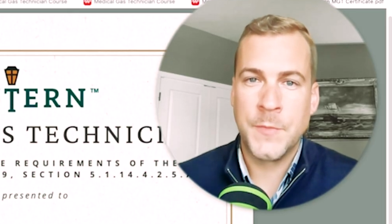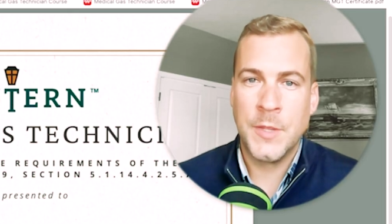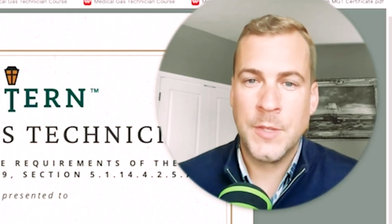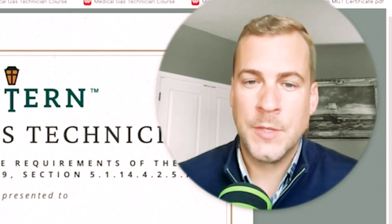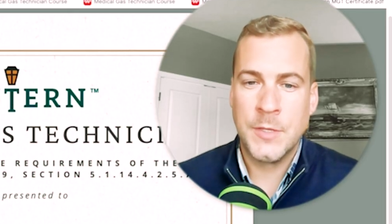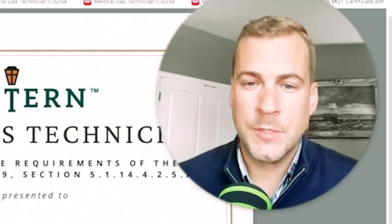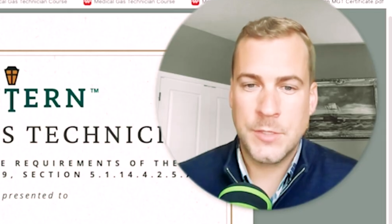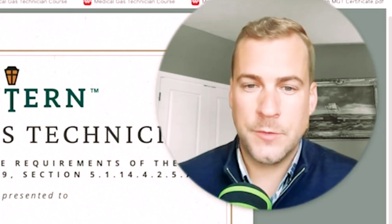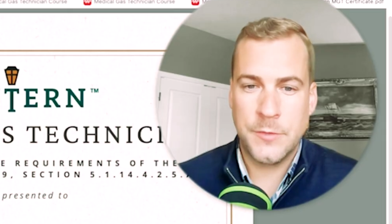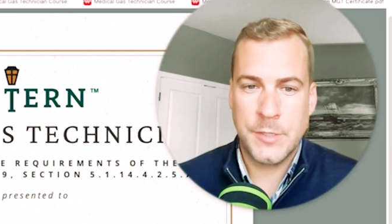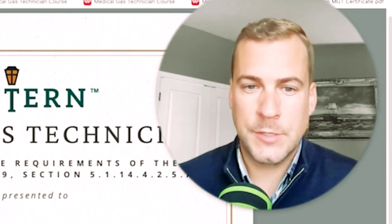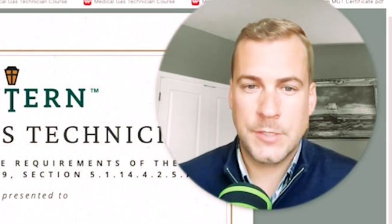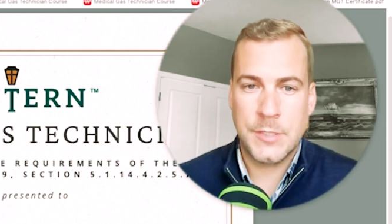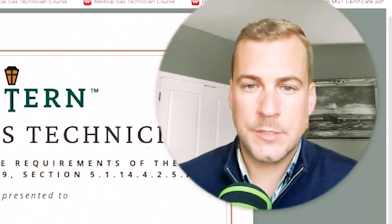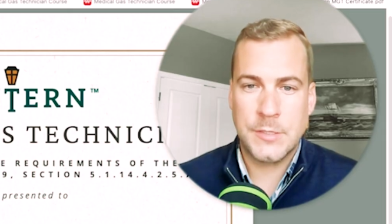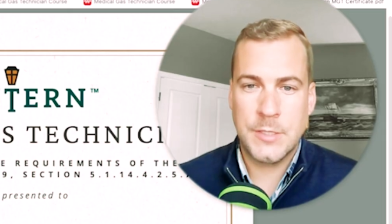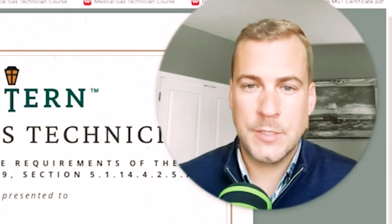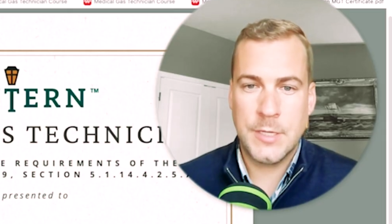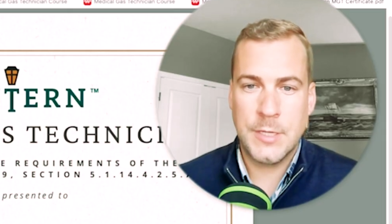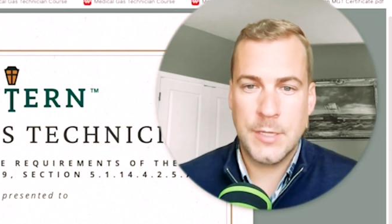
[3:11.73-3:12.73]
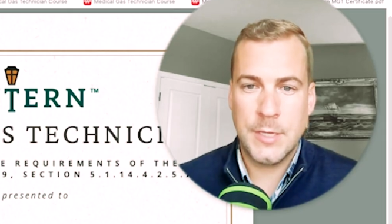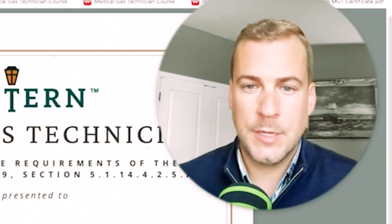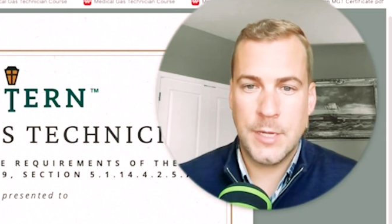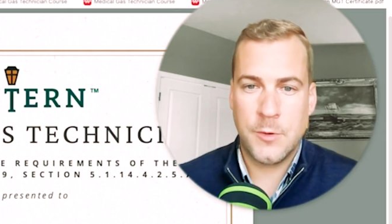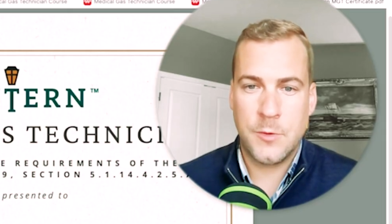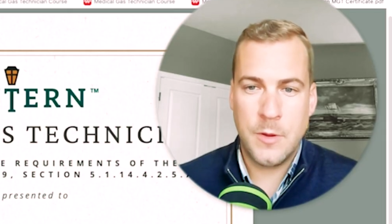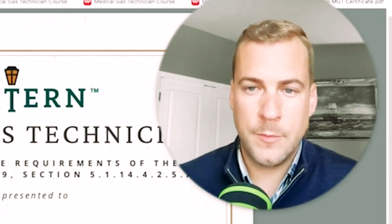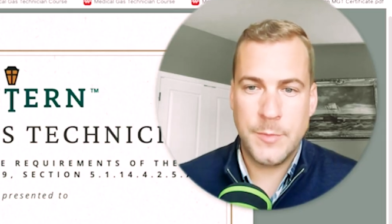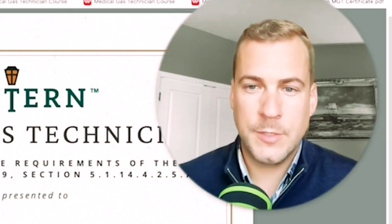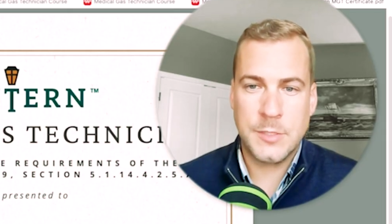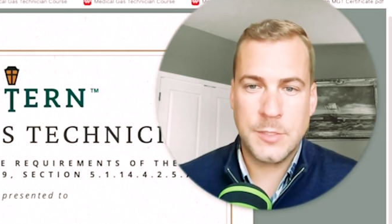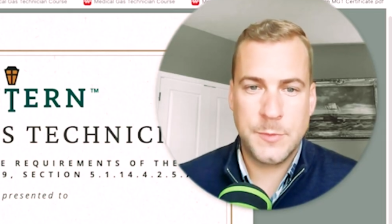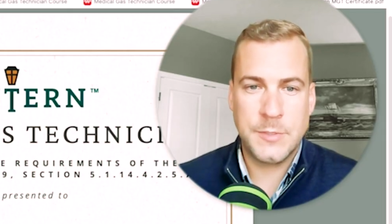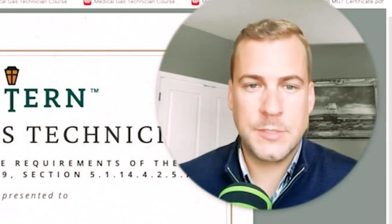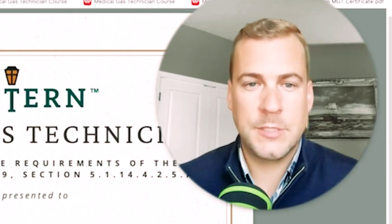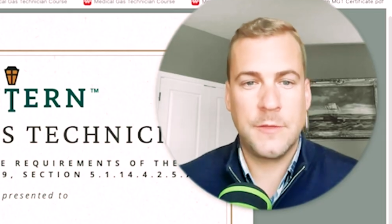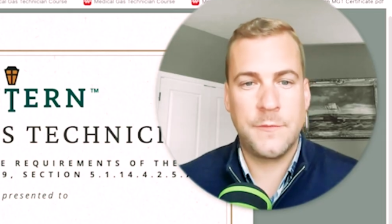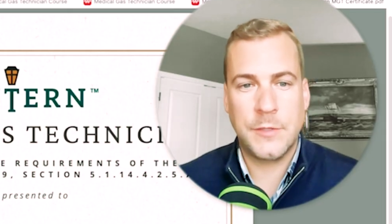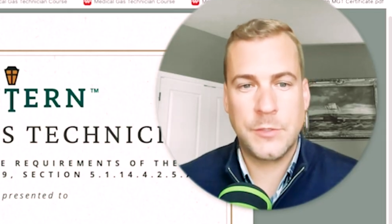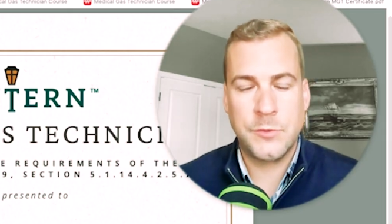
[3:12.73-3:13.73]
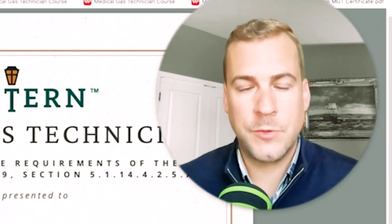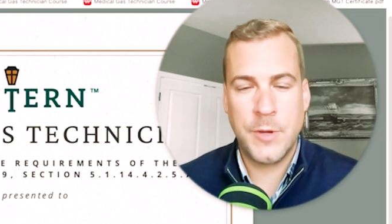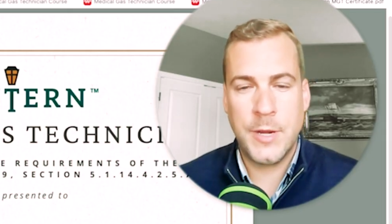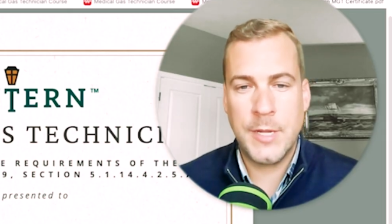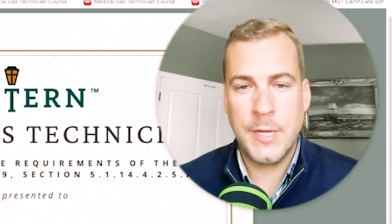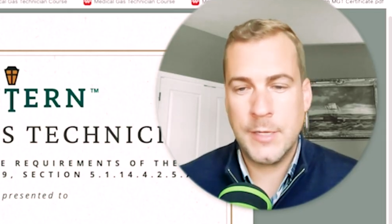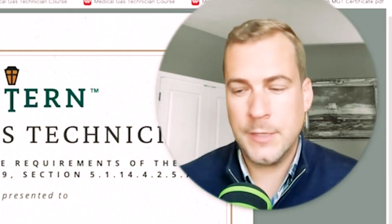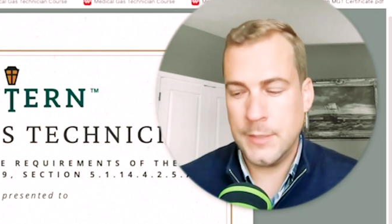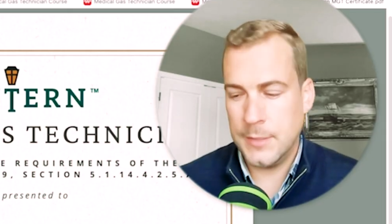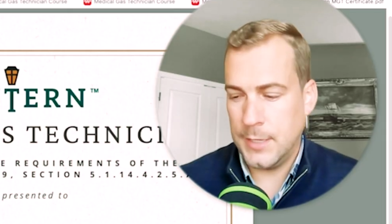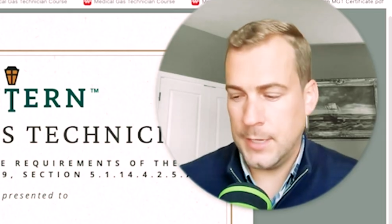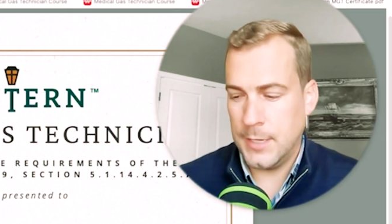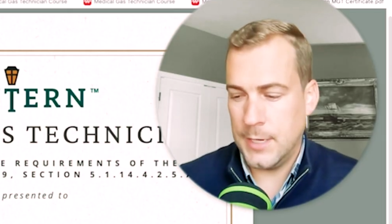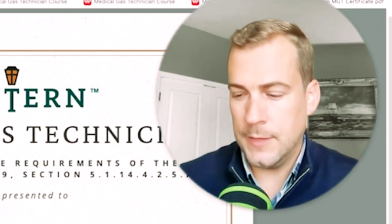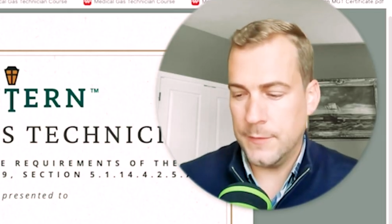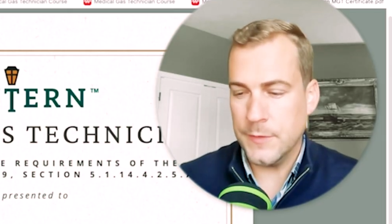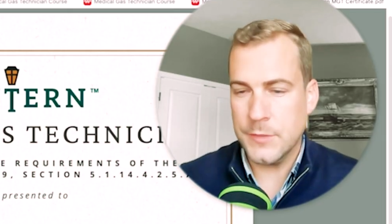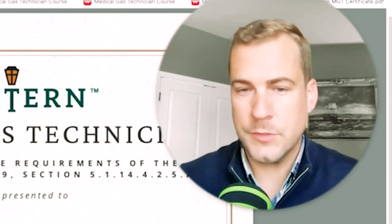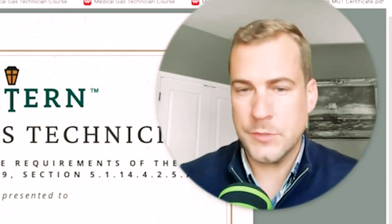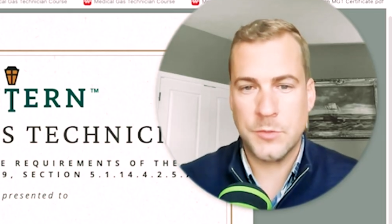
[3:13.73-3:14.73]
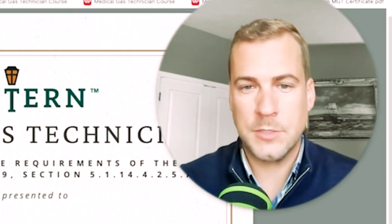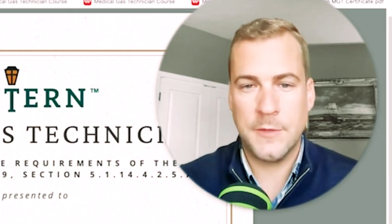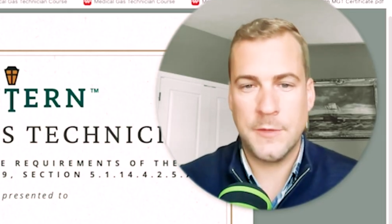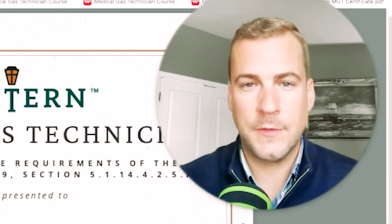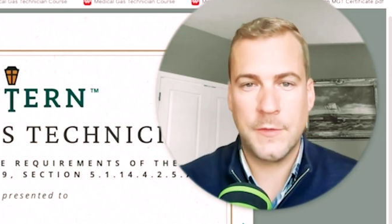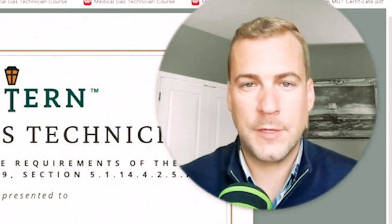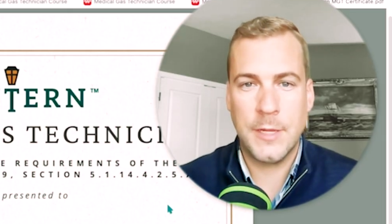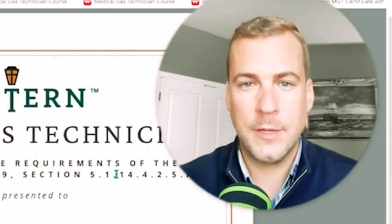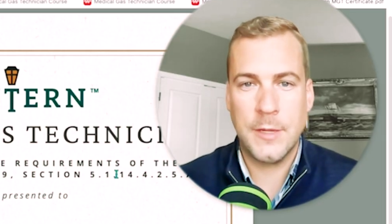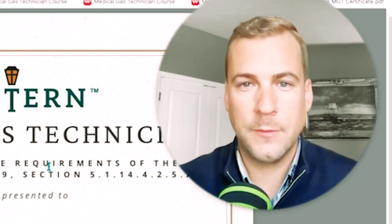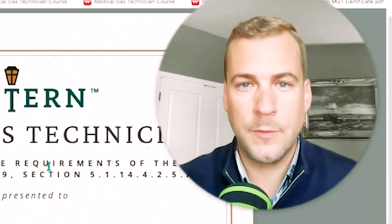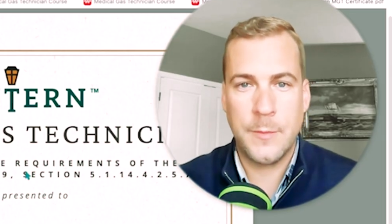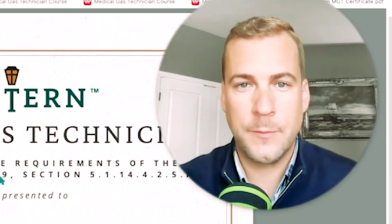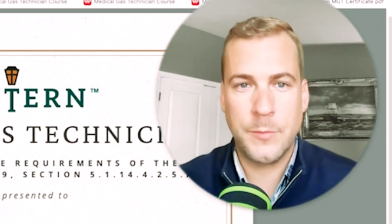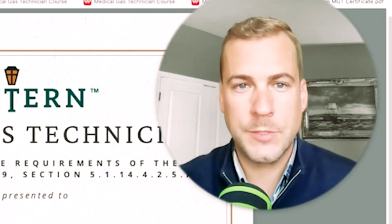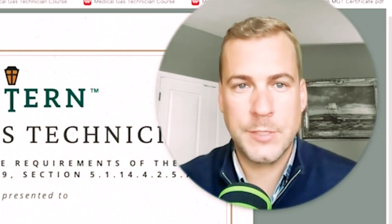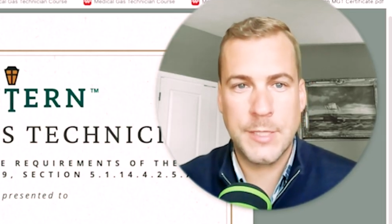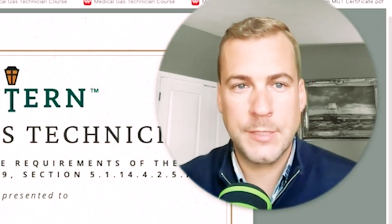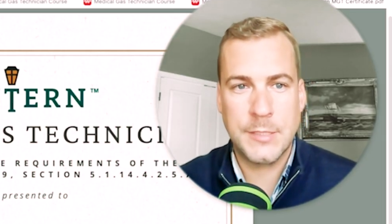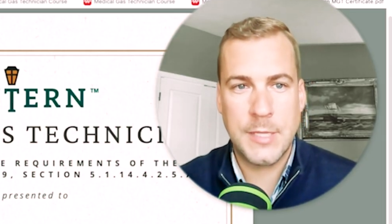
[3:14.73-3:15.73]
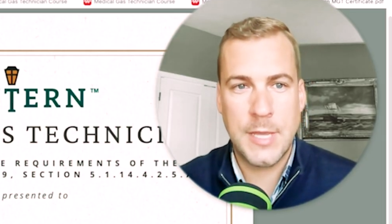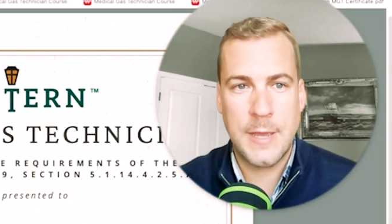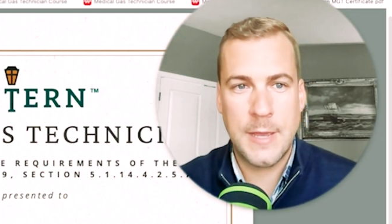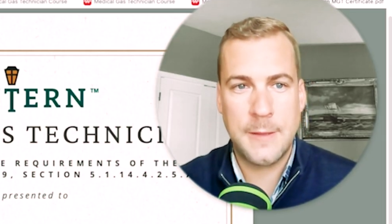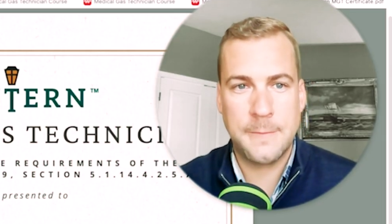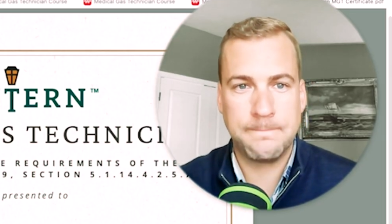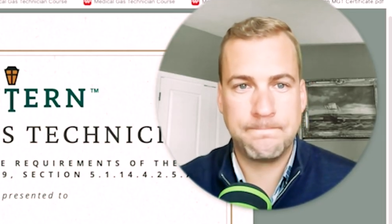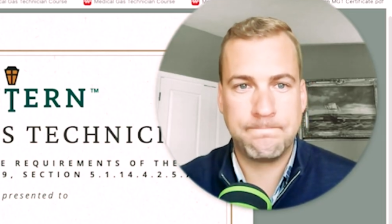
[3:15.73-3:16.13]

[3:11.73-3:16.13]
So this is the equipment specific training, and the certificate represents that.